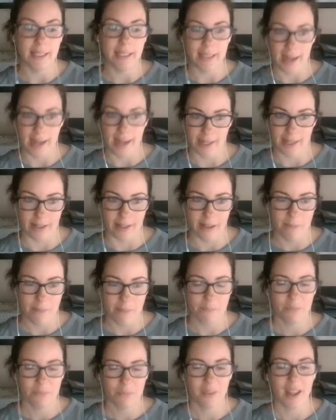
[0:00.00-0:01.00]
get it.
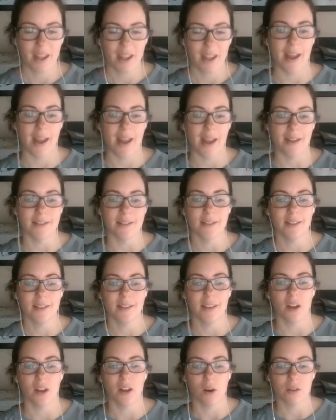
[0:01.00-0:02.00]
And
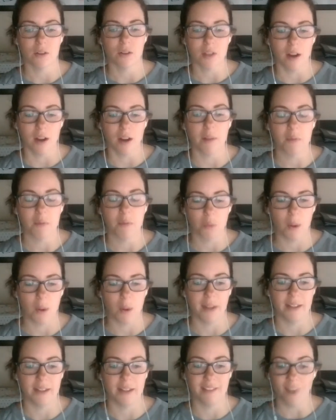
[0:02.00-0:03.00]
there are times
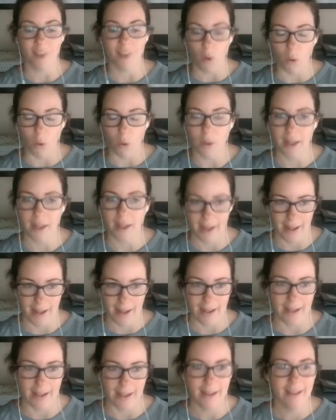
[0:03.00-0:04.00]
when it's
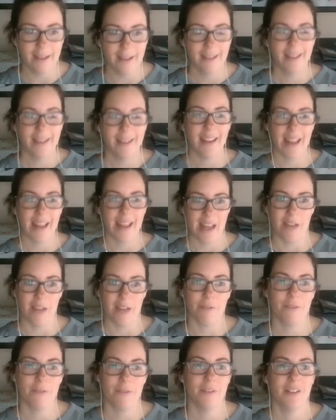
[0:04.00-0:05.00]
okay
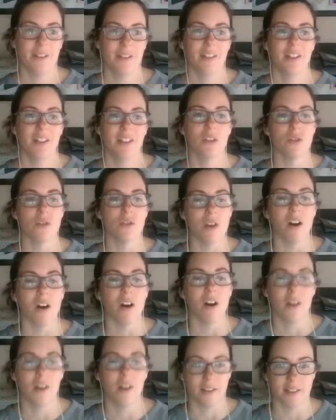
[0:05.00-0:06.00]
if you're
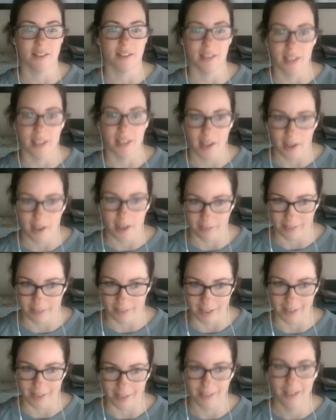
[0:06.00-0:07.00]
not constantly
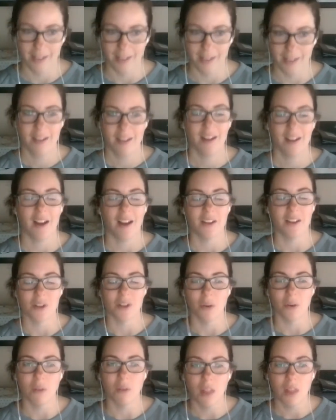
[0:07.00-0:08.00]
hustling. I
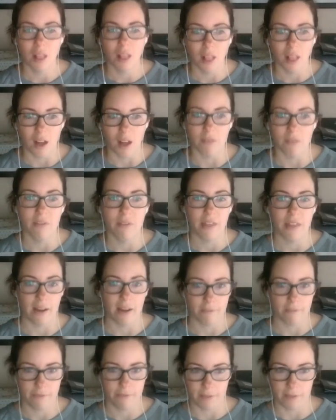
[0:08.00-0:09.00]
don't love
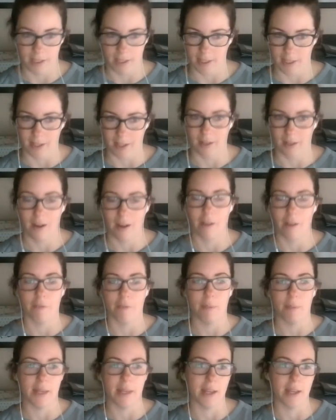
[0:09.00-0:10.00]
that feeling
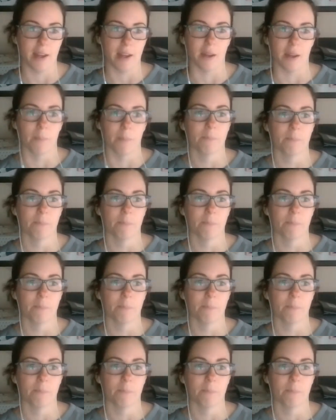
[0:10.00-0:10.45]
of being